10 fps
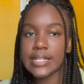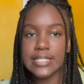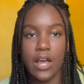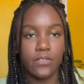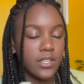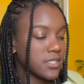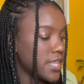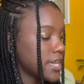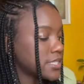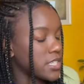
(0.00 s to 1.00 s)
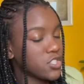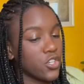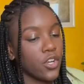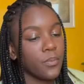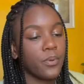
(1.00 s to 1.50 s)
down these things is
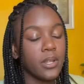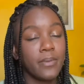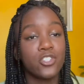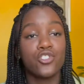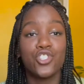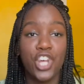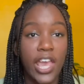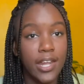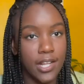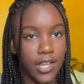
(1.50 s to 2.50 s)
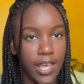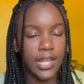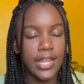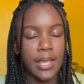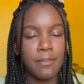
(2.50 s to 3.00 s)
you're pretty much channeling,
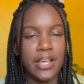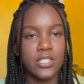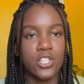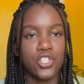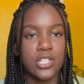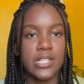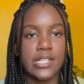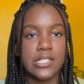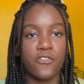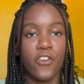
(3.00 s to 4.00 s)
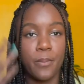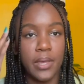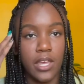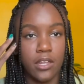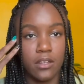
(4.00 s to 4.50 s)
channeling messages from
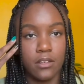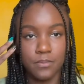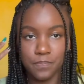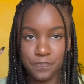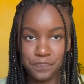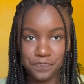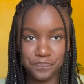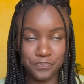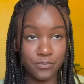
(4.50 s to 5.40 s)
in